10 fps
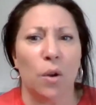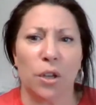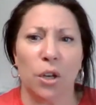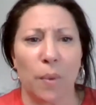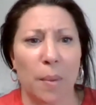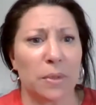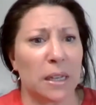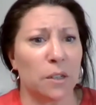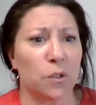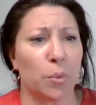you know,
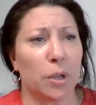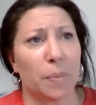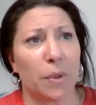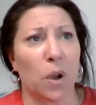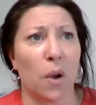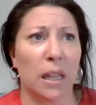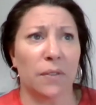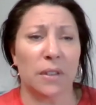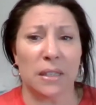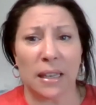representatives will put up there, oh, I'd
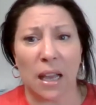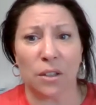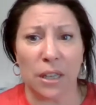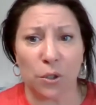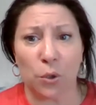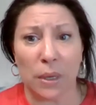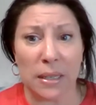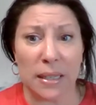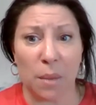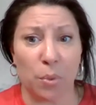love to send out 10 or 20
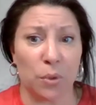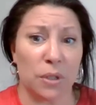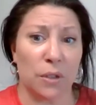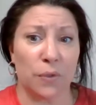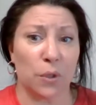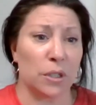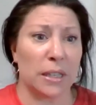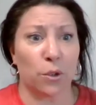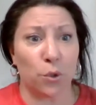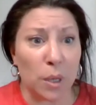samples to the first
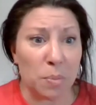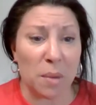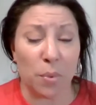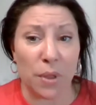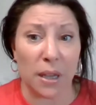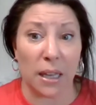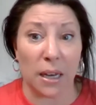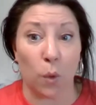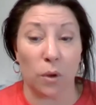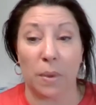10 or 20 people that get a
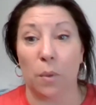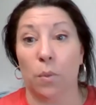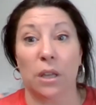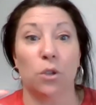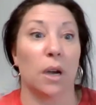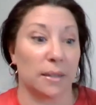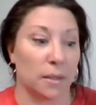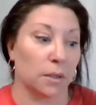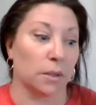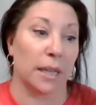hold of me. Well, then you got to
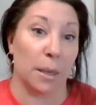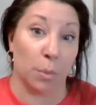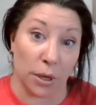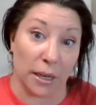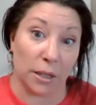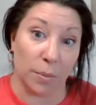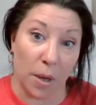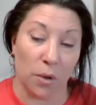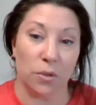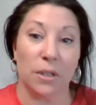sit there and keep looking at the
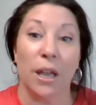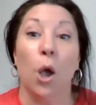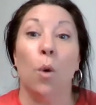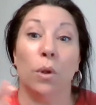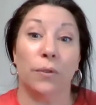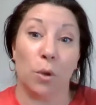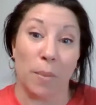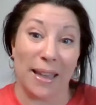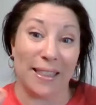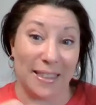post. Well, if you
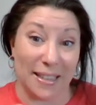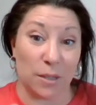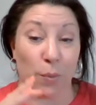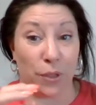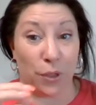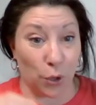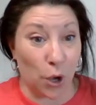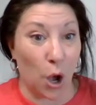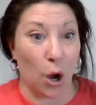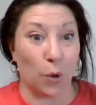make this with your
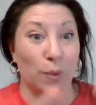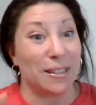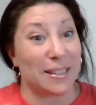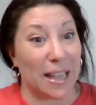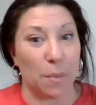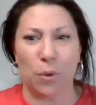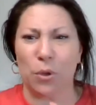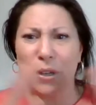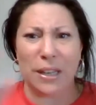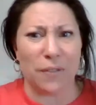card with the sample,
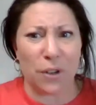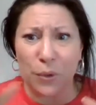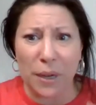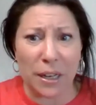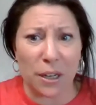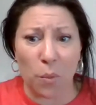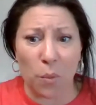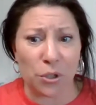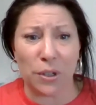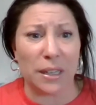you can even create it on
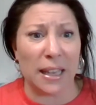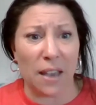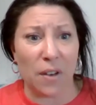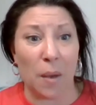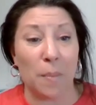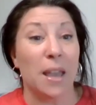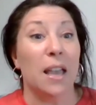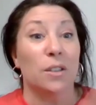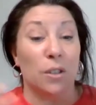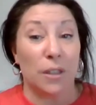what you're going to give them
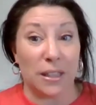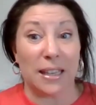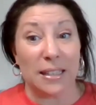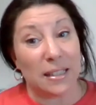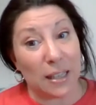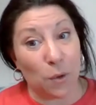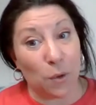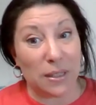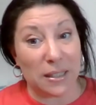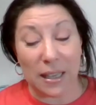so that they can see it
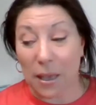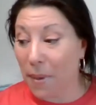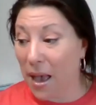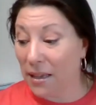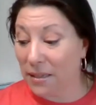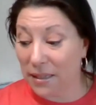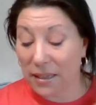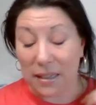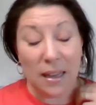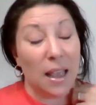once they get past
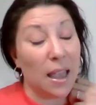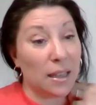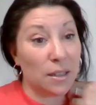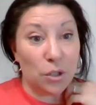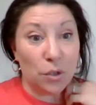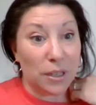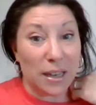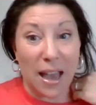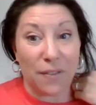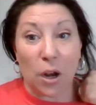it. And you can
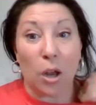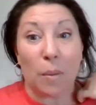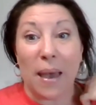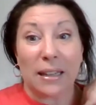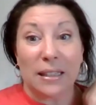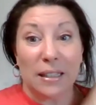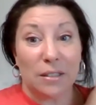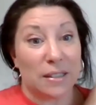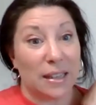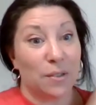have that automatically
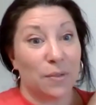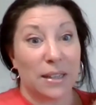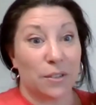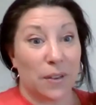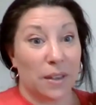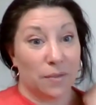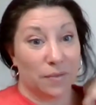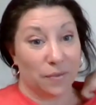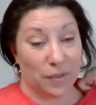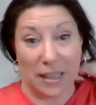send it right to it.
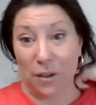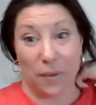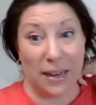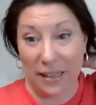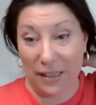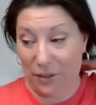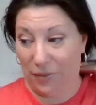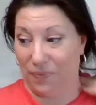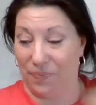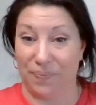Send it right in there.
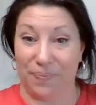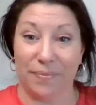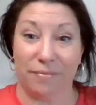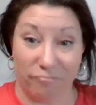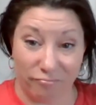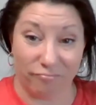Who